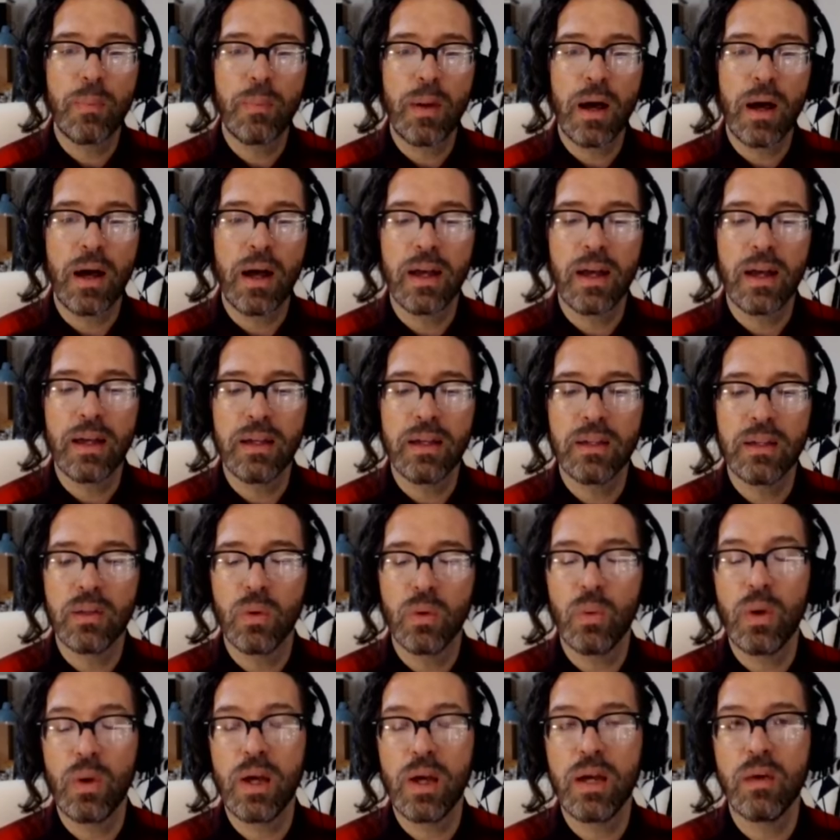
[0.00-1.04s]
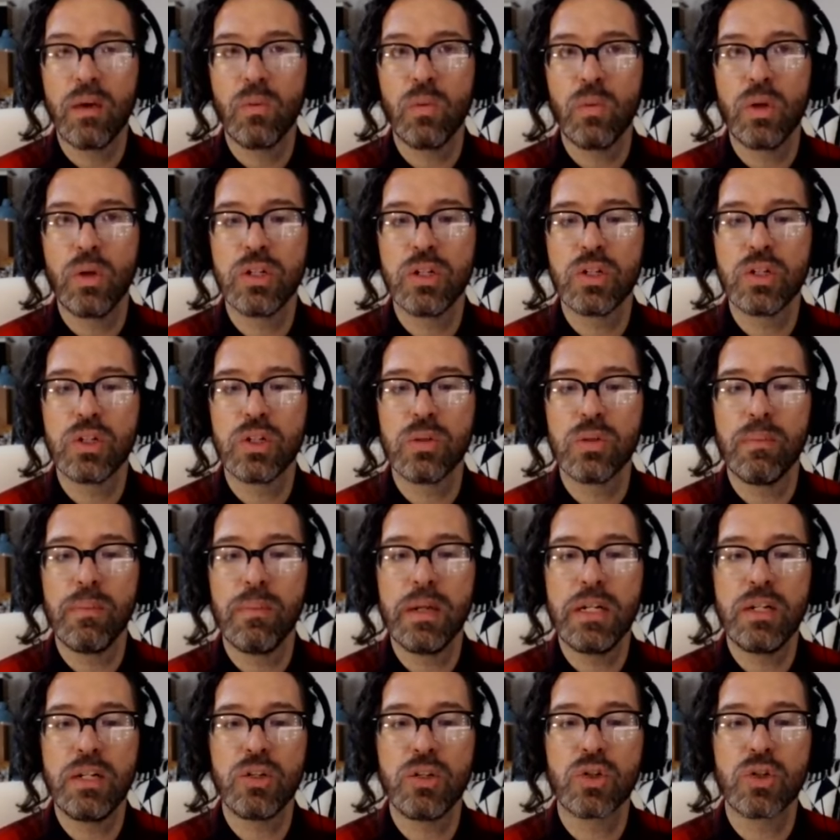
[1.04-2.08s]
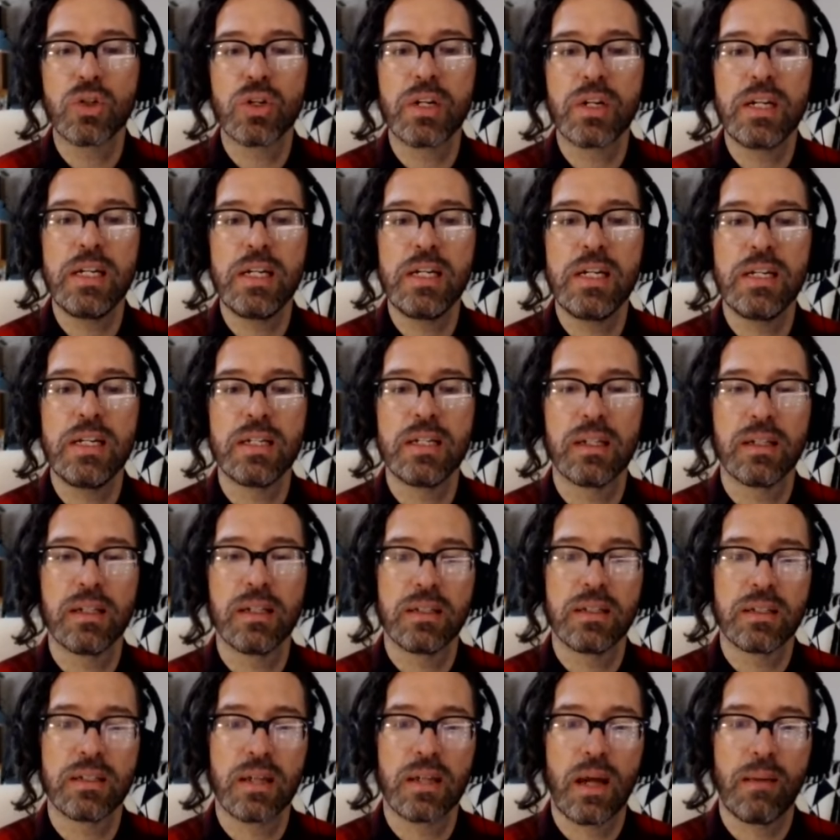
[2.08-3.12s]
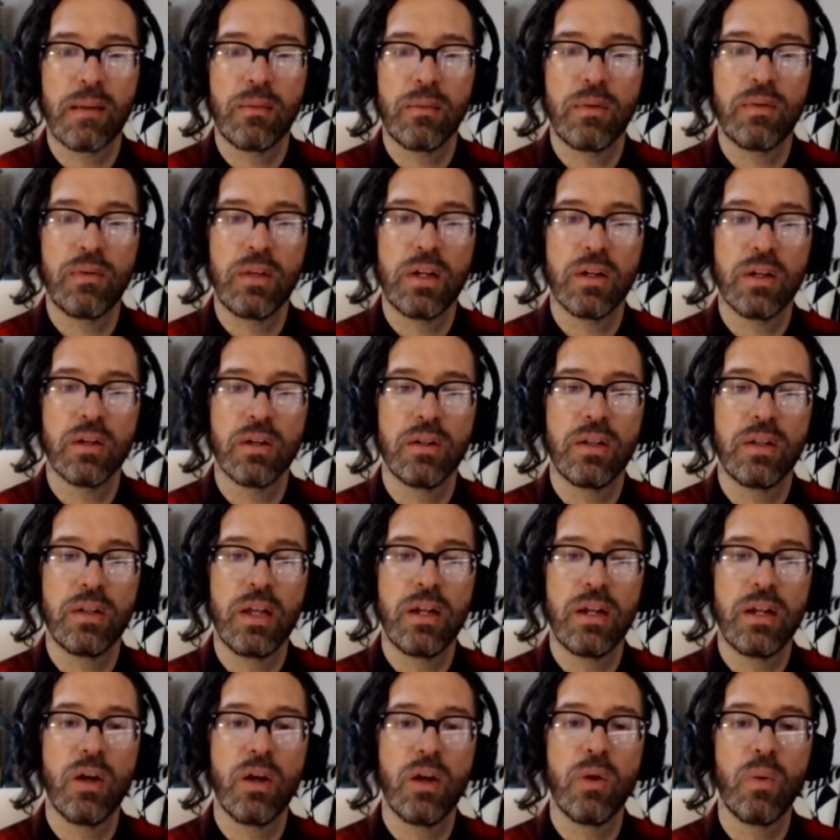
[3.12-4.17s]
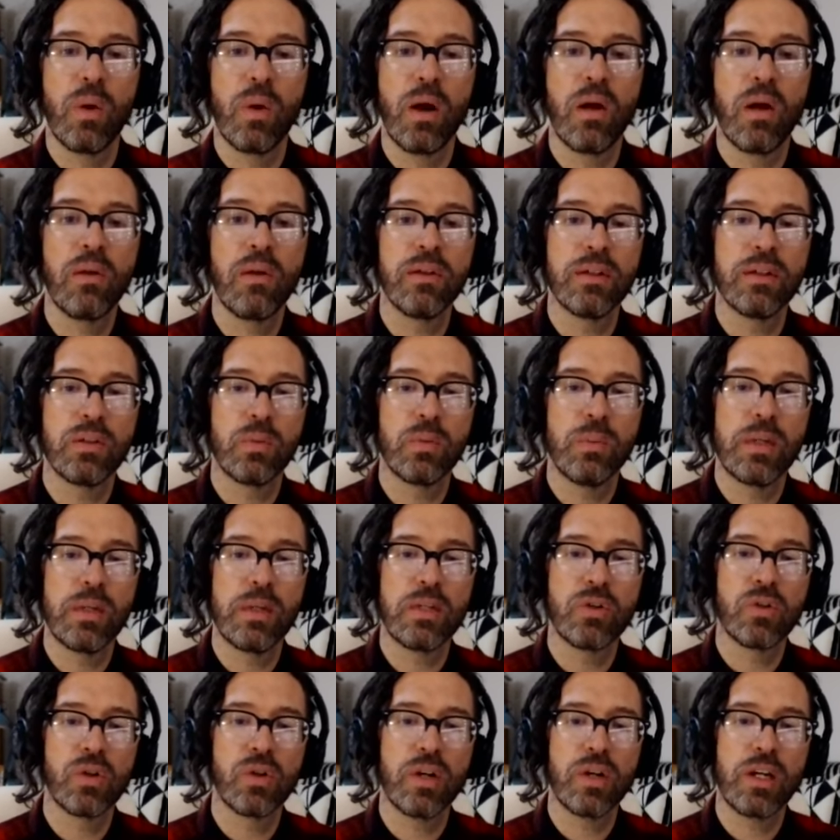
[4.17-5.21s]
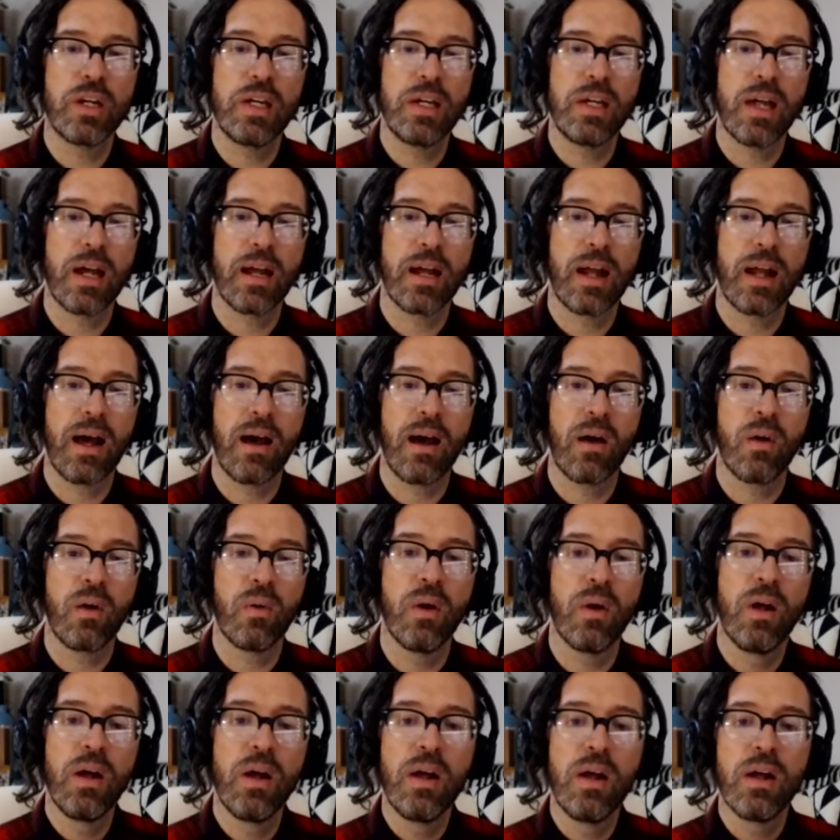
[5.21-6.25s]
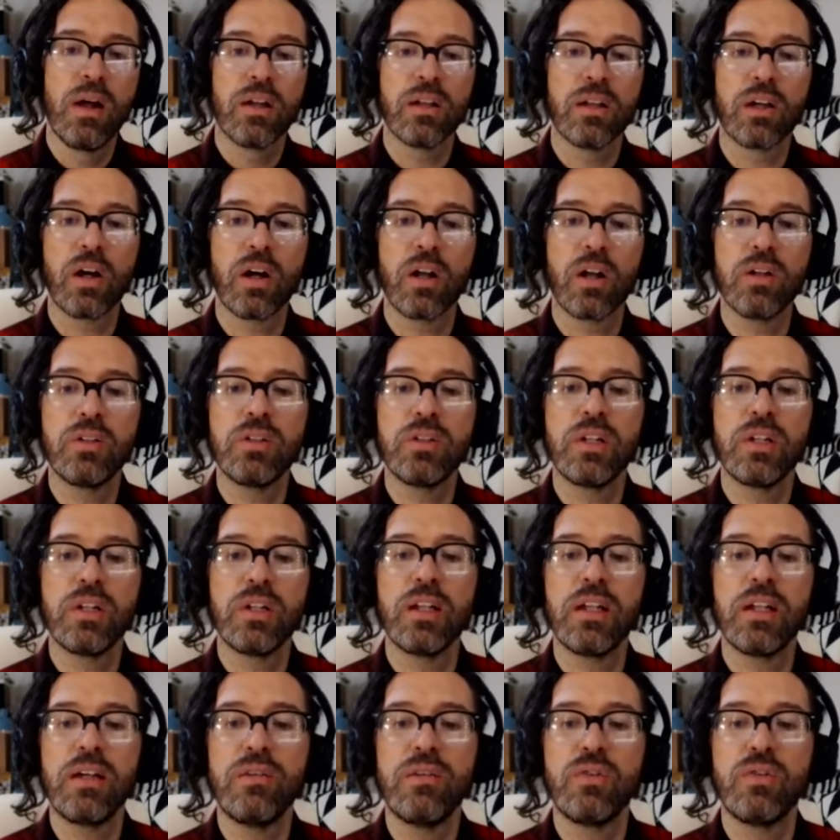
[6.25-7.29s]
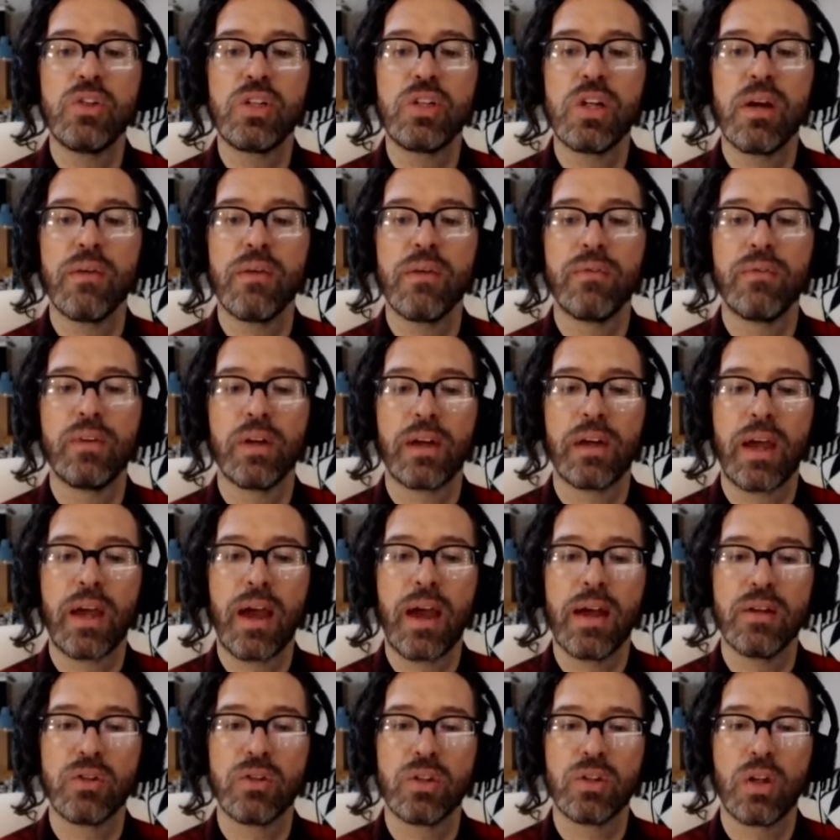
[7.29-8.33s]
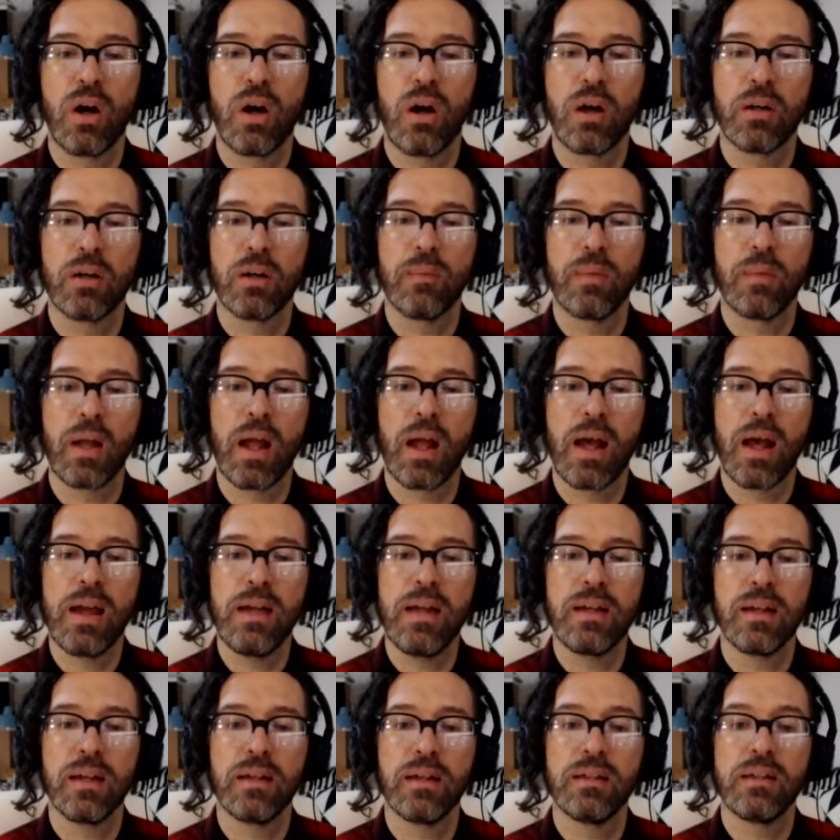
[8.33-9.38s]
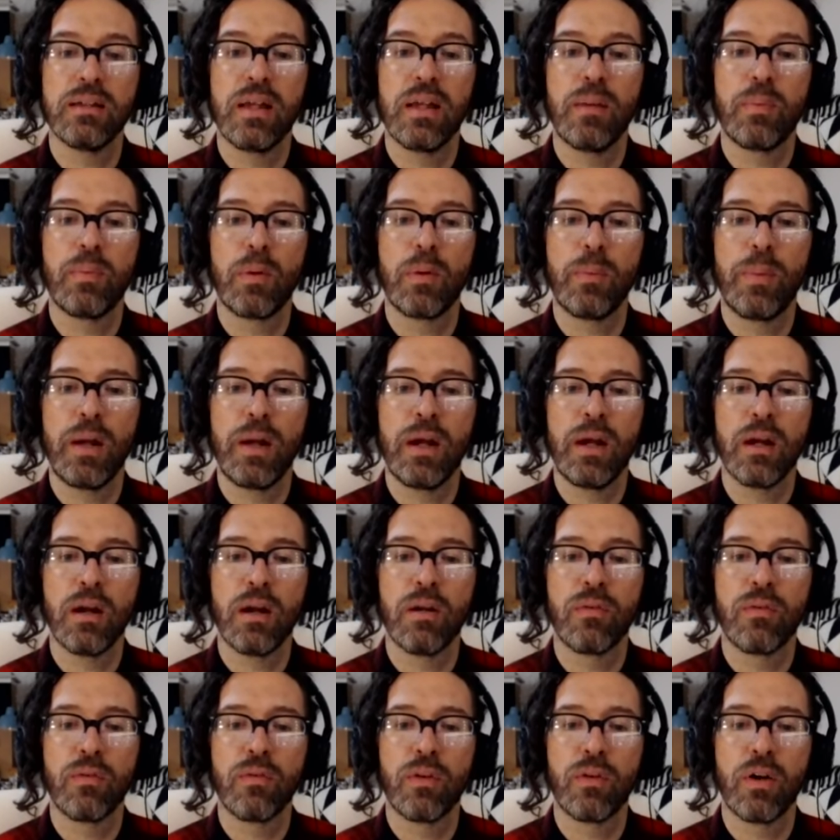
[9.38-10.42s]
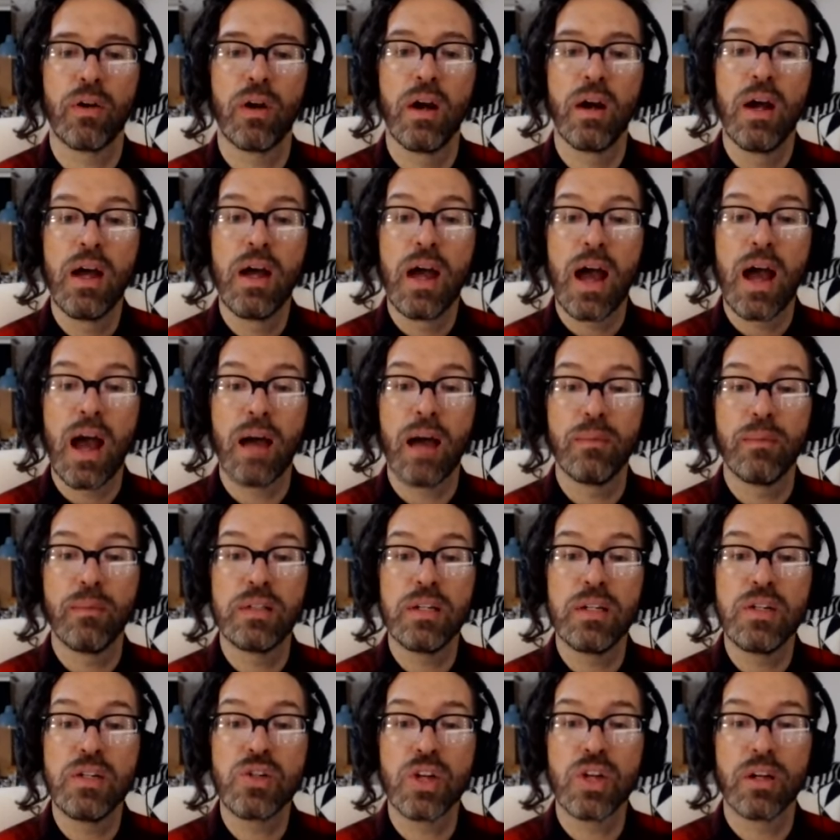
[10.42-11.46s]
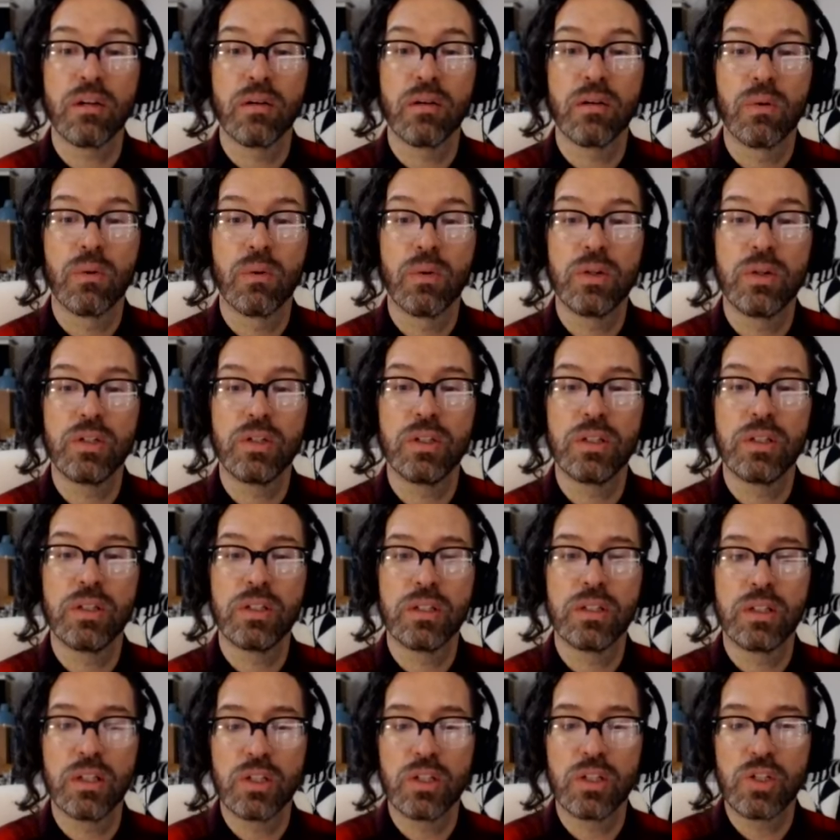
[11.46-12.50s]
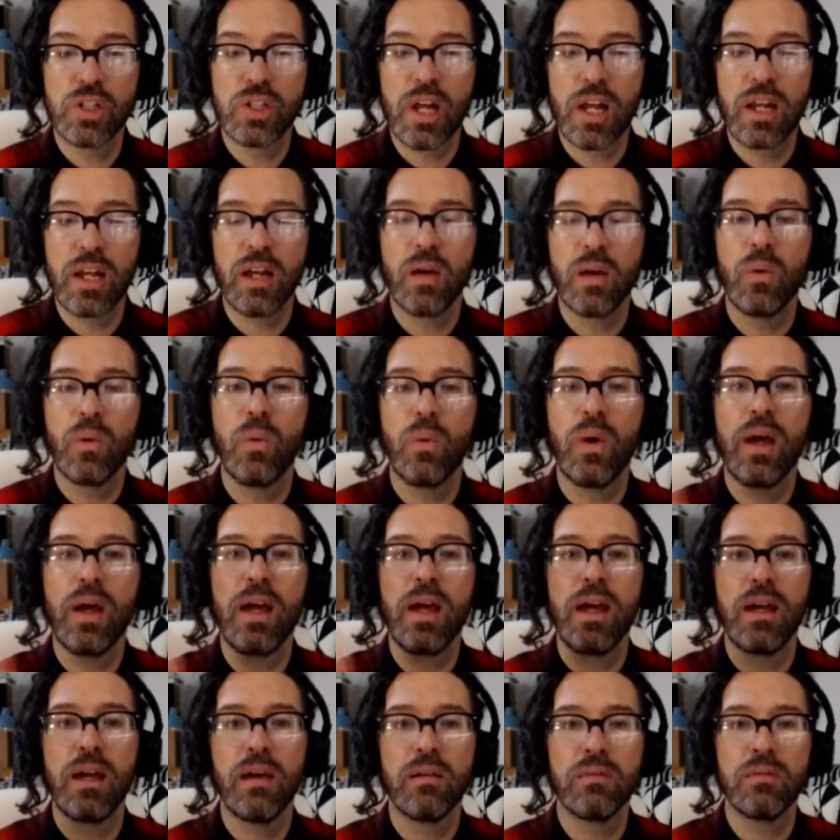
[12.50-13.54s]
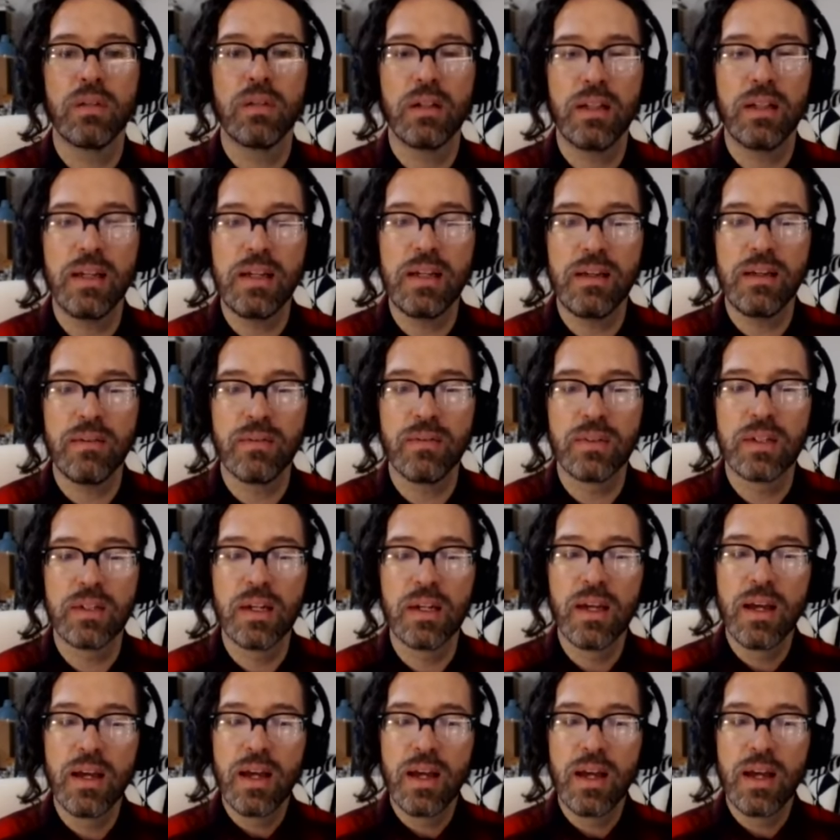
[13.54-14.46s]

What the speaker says: by the way in which many trees at this time of year, they know well this mystery, and how the colors of the leaves shift to catch the autumn light as they prepare for abscission, which is the shedding away of the leaves.